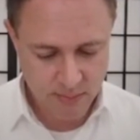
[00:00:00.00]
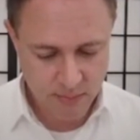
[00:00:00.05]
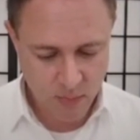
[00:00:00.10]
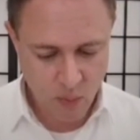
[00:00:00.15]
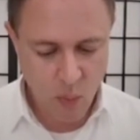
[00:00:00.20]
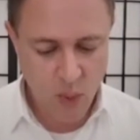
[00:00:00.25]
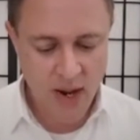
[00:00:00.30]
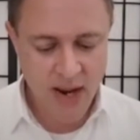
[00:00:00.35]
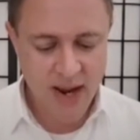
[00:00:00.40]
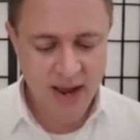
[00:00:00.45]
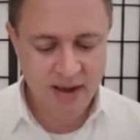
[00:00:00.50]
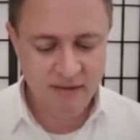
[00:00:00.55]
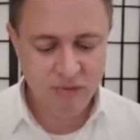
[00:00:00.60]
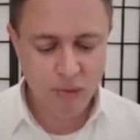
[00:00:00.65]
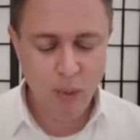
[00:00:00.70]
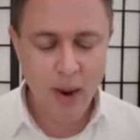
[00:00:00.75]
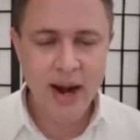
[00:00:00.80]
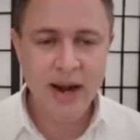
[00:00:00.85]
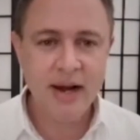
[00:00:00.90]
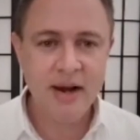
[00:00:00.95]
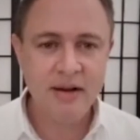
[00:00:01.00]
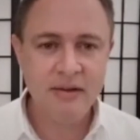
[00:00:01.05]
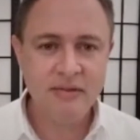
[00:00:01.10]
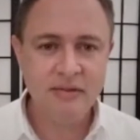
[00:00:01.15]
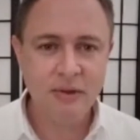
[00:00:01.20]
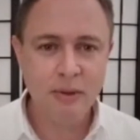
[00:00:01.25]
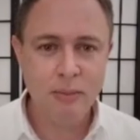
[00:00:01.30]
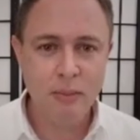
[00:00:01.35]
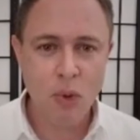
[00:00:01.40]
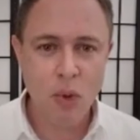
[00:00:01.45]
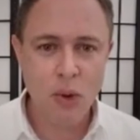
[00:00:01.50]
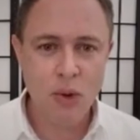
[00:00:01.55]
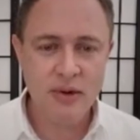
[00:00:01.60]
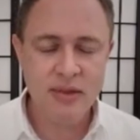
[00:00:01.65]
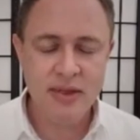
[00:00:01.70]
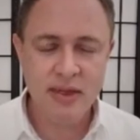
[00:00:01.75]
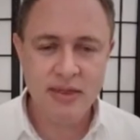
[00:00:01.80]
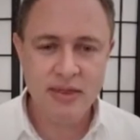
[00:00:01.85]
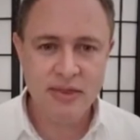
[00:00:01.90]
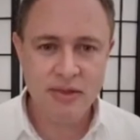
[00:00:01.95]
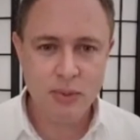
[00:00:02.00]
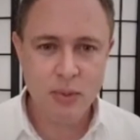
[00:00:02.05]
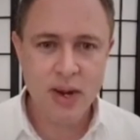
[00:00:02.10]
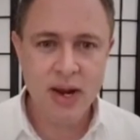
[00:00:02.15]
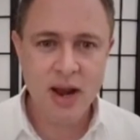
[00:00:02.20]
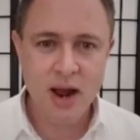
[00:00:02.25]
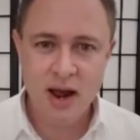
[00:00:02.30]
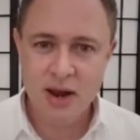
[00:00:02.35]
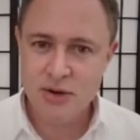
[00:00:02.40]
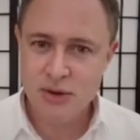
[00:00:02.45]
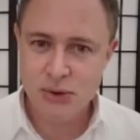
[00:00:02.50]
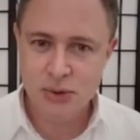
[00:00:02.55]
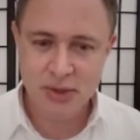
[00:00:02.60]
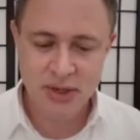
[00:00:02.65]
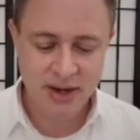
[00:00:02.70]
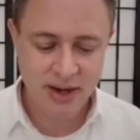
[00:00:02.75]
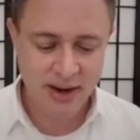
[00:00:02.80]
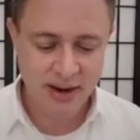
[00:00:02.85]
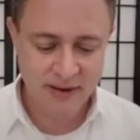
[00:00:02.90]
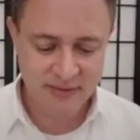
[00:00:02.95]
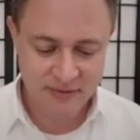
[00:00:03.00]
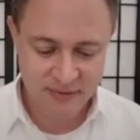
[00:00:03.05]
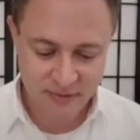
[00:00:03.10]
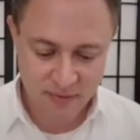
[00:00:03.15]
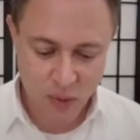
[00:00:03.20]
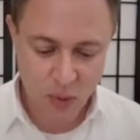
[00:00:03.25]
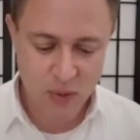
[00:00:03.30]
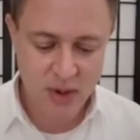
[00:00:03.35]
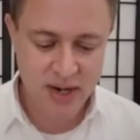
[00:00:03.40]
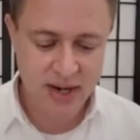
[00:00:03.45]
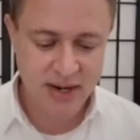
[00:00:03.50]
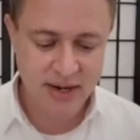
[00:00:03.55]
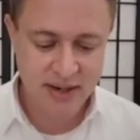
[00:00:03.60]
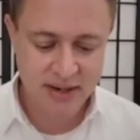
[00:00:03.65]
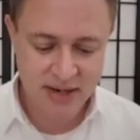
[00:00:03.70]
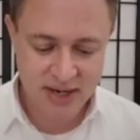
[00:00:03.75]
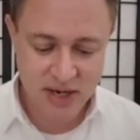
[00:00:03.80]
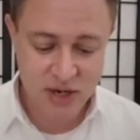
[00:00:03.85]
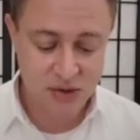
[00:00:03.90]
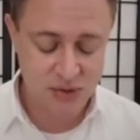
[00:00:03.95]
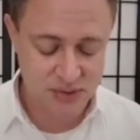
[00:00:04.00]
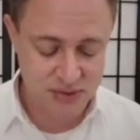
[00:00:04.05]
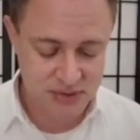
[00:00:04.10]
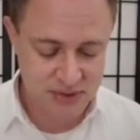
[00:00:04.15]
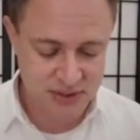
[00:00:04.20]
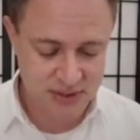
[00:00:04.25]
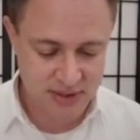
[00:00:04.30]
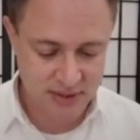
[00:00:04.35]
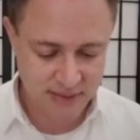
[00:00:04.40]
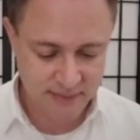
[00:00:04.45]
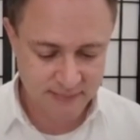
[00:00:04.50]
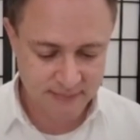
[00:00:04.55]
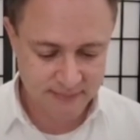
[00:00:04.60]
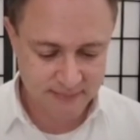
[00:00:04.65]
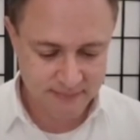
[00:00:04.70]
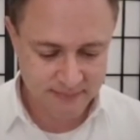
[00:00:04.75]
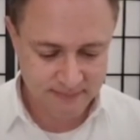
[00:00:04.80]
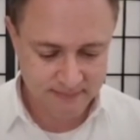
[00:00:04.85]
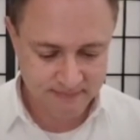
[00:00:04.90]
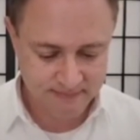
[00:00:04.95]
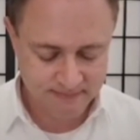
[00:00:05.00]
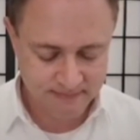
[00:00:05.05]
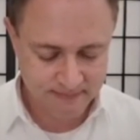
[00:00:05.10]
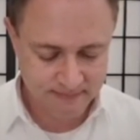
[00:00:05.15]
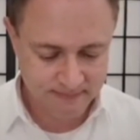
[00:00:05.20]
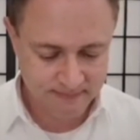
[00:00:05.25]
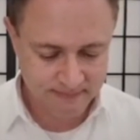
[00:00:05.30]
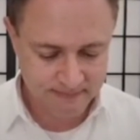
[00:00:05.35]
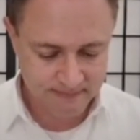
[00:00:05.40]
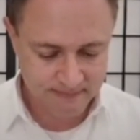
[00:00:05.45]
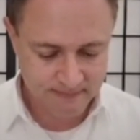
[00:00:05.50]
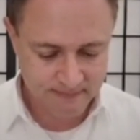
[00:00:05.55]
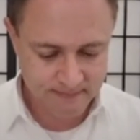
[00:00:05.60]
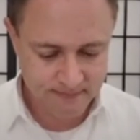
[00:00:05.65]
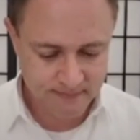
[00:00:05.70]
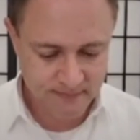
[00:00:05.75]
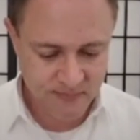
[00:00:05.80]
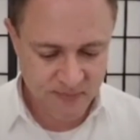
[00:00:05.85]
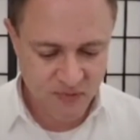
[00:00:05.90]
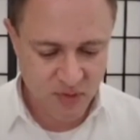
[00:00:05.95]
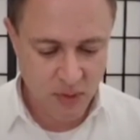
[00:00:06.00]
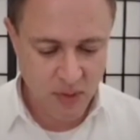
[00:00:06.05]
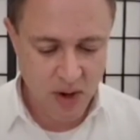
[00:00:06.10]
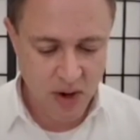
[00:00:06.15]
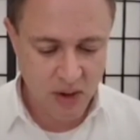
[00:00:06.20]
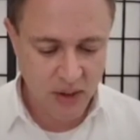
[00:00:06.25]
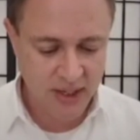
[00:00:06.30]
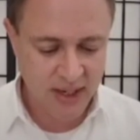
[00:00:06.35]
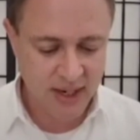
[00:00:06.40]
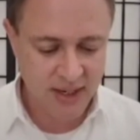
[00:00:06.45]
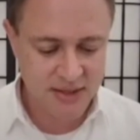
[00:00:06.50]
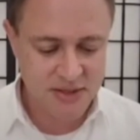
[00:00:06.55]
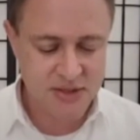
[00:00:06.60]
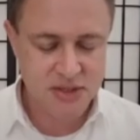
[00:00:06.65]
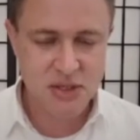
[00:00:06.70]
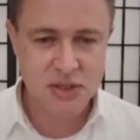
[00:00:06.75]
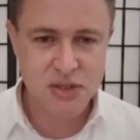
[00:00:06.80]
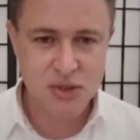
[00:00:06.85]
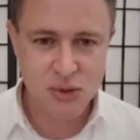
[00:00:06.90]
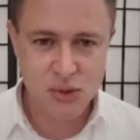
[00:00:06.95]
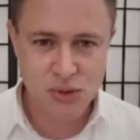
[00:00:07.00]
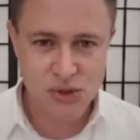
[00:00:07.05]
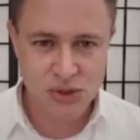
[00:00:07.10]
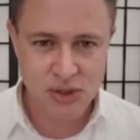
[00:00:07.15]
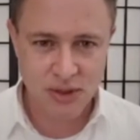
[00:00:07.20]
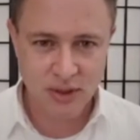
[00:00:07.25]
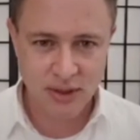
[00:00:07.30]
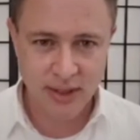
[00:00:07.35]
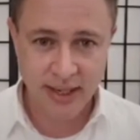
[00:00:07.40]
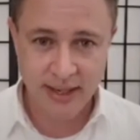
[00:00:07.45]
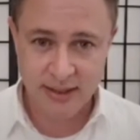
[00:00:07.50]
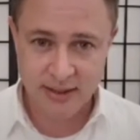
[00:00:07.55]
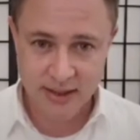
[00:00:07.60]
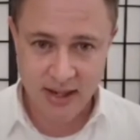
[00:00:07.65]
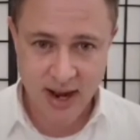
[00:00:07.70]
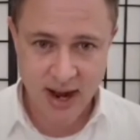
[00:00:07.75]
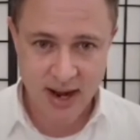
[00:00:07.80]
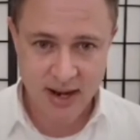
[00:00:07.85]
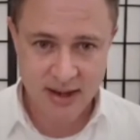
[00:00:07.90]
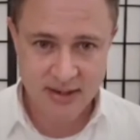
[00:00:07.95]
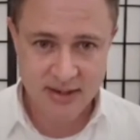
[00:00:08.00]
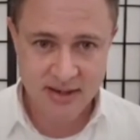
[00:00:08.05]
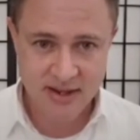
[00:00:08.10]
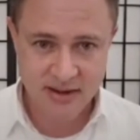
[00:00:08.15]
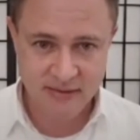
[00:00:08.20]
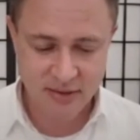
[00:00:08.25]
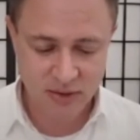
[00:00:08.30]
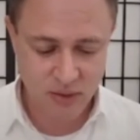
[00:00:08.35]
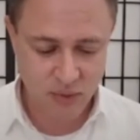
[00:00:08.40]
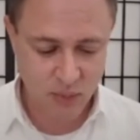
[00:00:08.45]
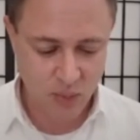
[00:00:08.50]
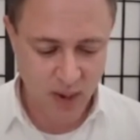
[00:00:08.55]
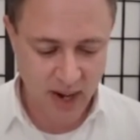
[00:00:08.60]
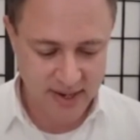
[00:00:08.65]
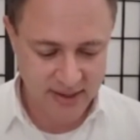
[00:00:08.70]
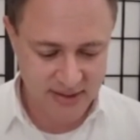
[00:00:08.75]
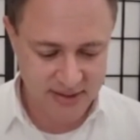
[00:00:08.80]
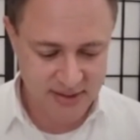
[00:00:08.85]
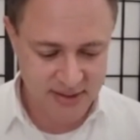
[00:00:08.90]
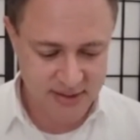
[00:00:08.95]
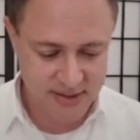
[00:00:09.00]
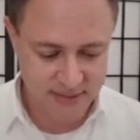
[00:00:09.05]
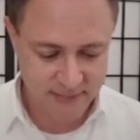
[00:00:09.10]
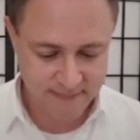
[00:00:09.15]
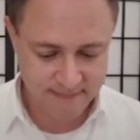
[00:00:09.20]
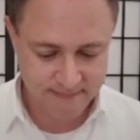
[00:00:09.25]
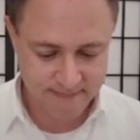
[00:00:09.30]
We have waited for more than 340 years for our constitutional and God-given rights.